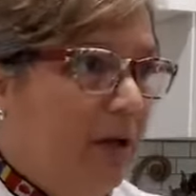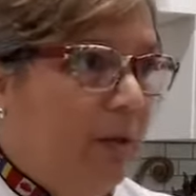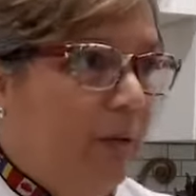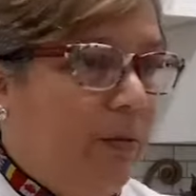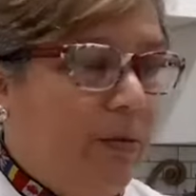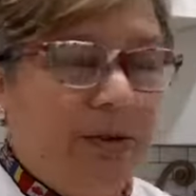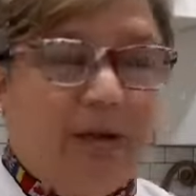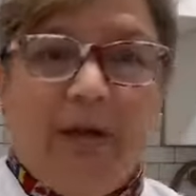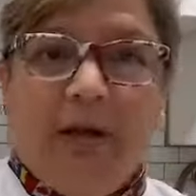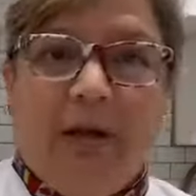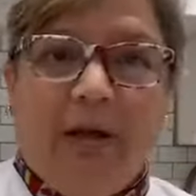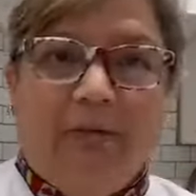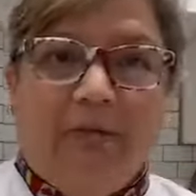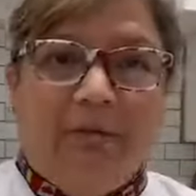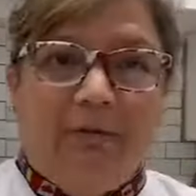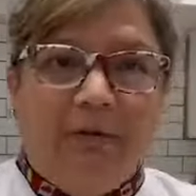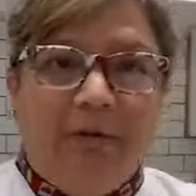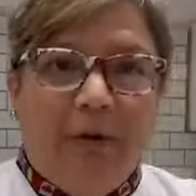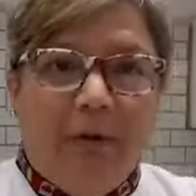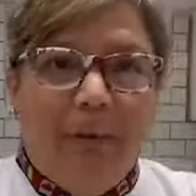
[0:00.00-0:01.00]
We still have a
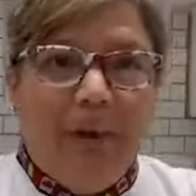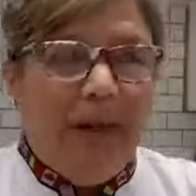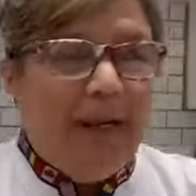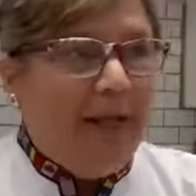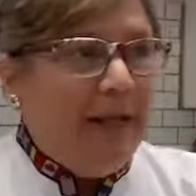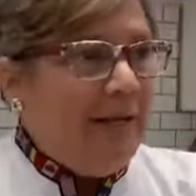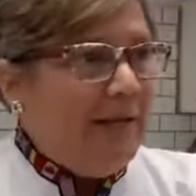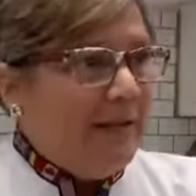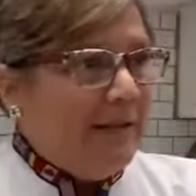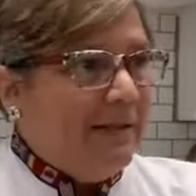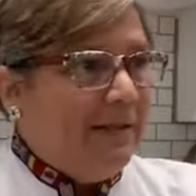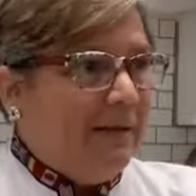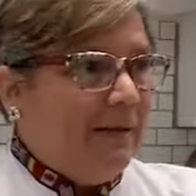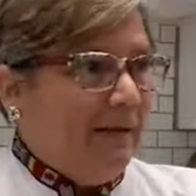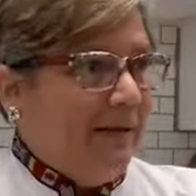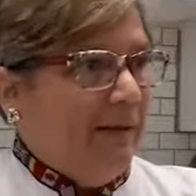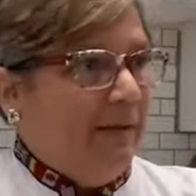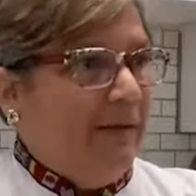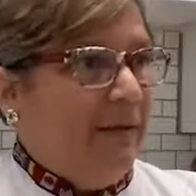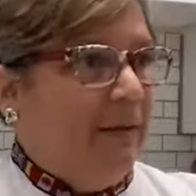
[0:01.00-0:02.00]
few minutes.
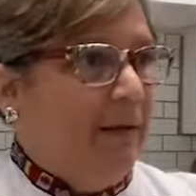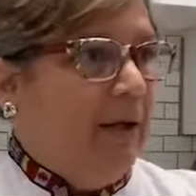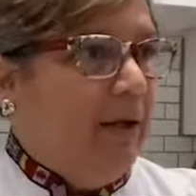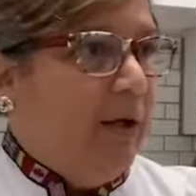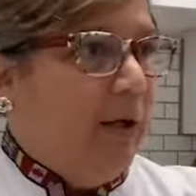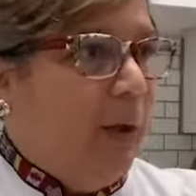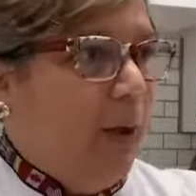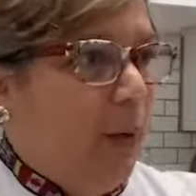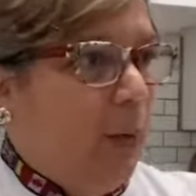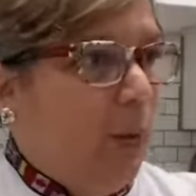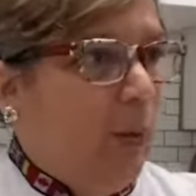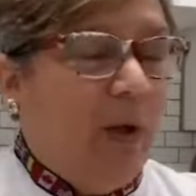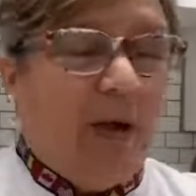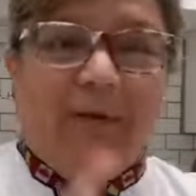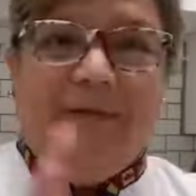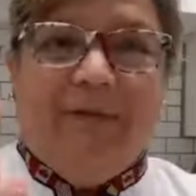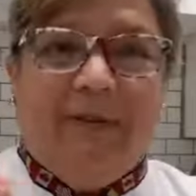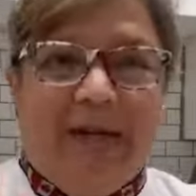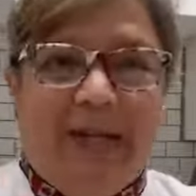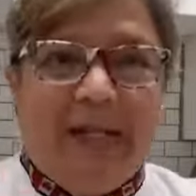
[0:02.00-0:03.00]
What a
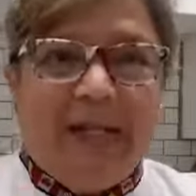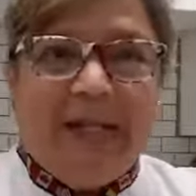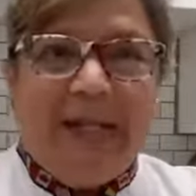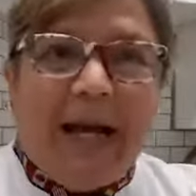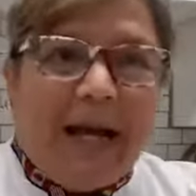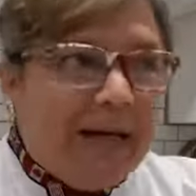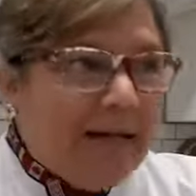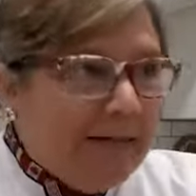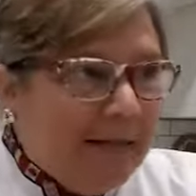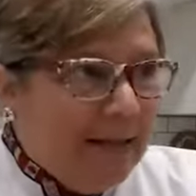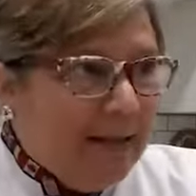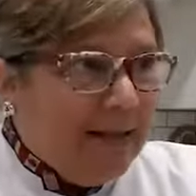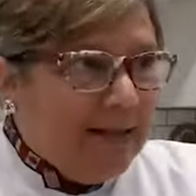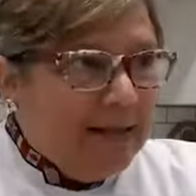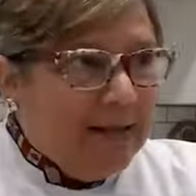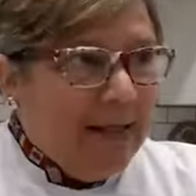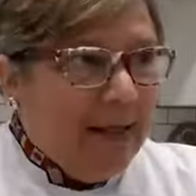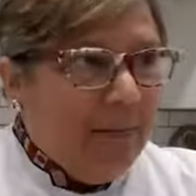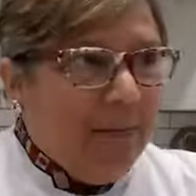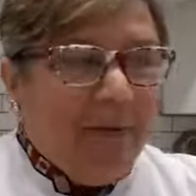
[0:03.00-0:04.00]
fantastic
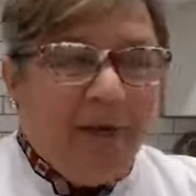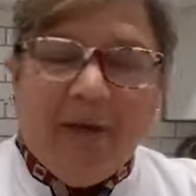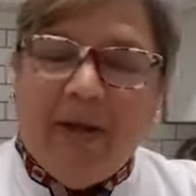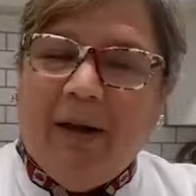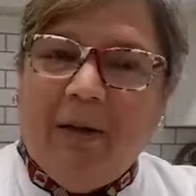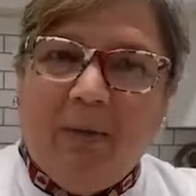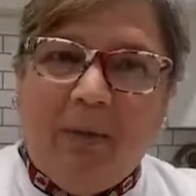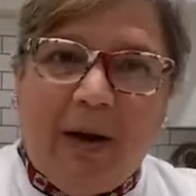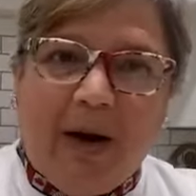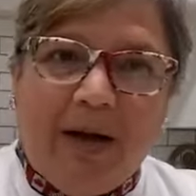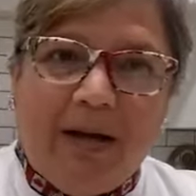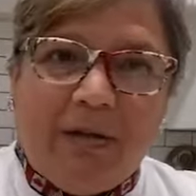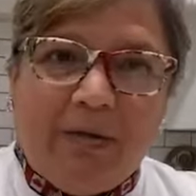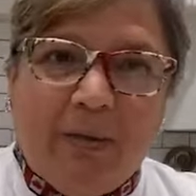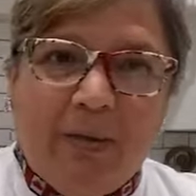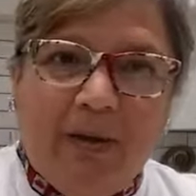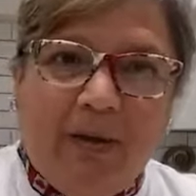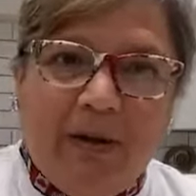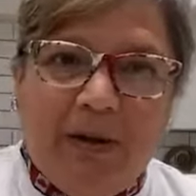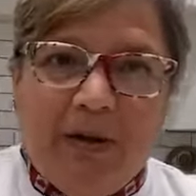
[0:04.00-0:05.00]
demo that was
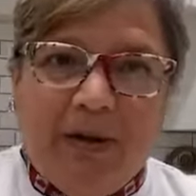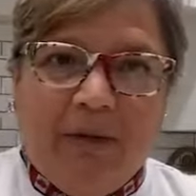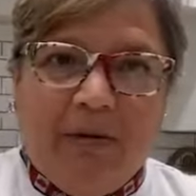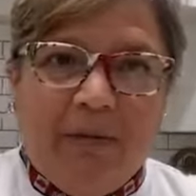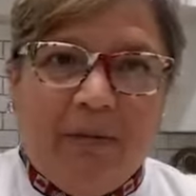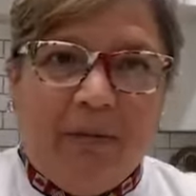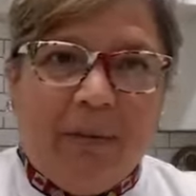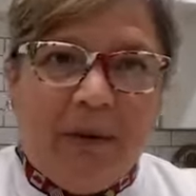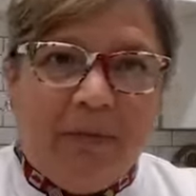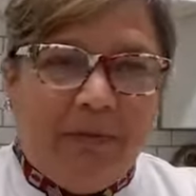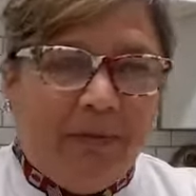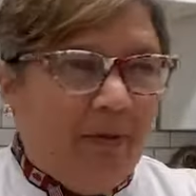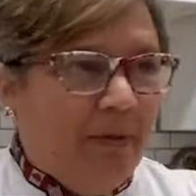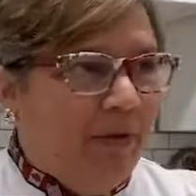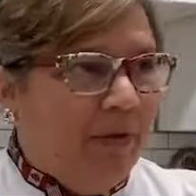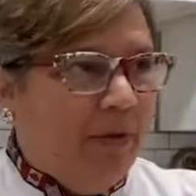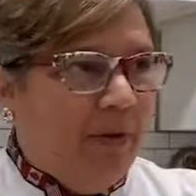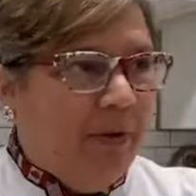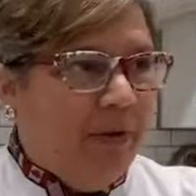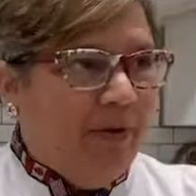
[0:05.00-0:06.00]
with the
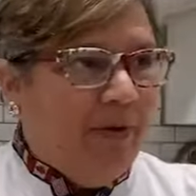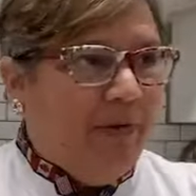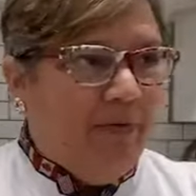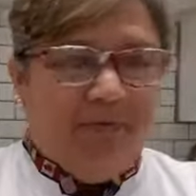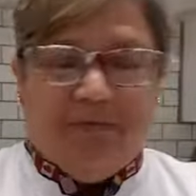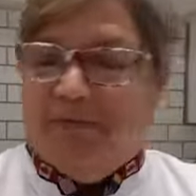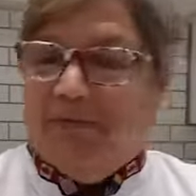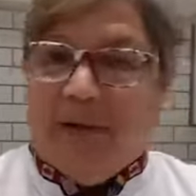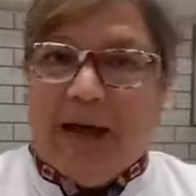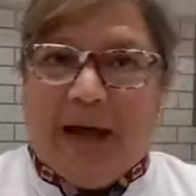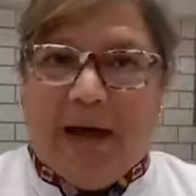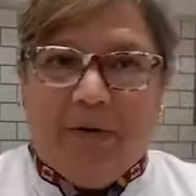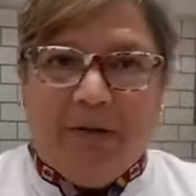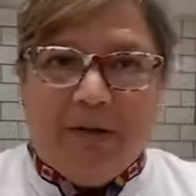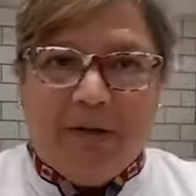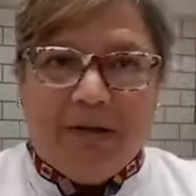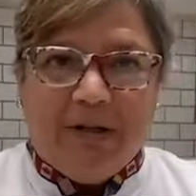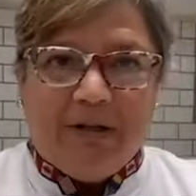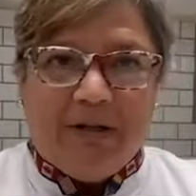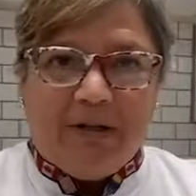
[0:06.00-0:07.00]
paper, with the
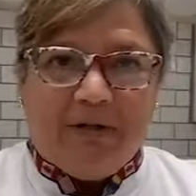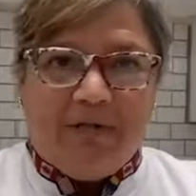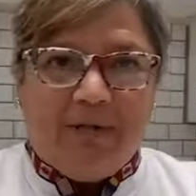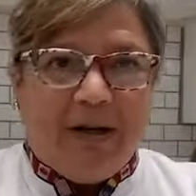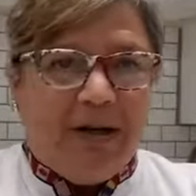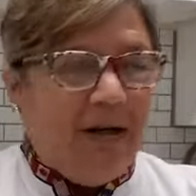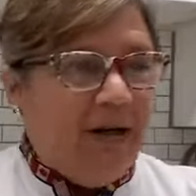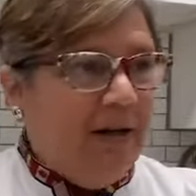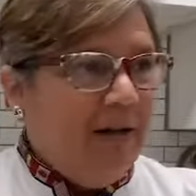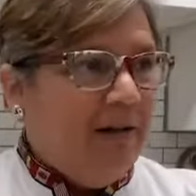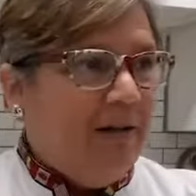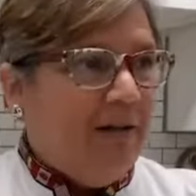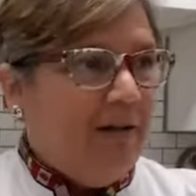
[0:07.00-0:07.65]
flowers, right?